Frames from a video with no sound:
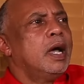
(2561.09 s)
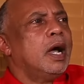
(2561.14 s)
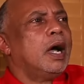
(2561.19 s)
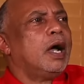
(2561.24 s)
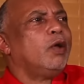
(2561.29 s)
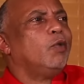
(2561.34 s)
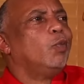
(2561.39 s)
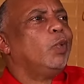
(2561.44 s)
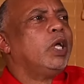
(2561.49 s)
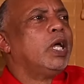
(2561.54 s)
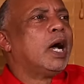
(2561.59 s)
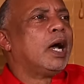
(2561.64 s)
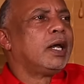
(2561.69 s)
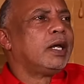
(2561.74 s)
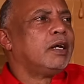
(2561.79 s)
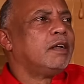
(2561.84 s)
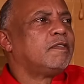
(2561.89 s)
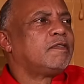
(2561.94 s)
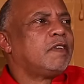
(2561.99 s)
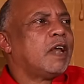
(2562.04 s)
and we
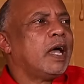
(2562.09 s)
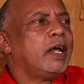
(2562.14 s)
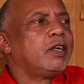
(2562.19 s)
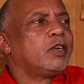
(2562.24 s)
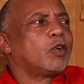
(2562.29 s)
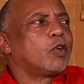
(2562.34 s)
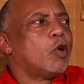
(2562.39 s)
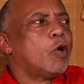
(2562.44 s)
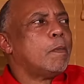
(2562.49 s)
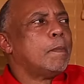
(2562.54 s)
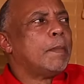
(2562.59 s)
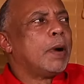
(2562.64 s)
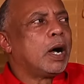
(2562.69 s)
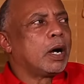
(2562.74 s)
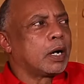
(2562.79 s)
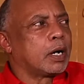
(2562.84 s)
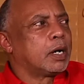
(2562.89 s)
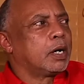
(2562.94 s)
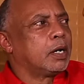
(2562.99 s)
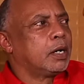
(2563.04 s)
had the flight to come
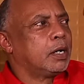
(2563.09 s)
back.